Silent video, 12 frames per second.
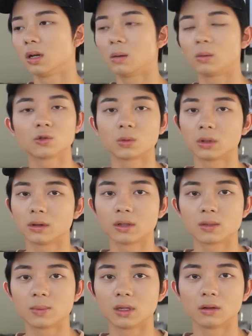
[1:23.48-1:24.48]
much would
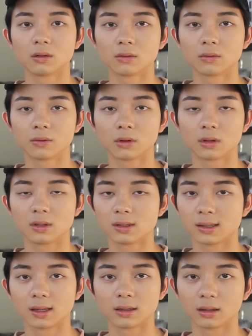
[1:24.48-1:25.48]
this be in for the
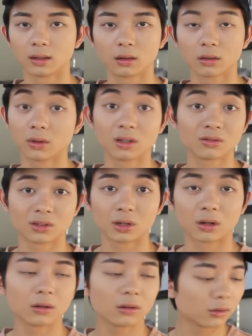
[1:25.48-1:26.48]
Yeezy line? Like
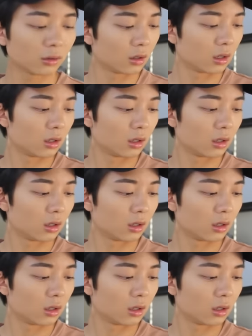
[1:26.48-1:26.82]
$300?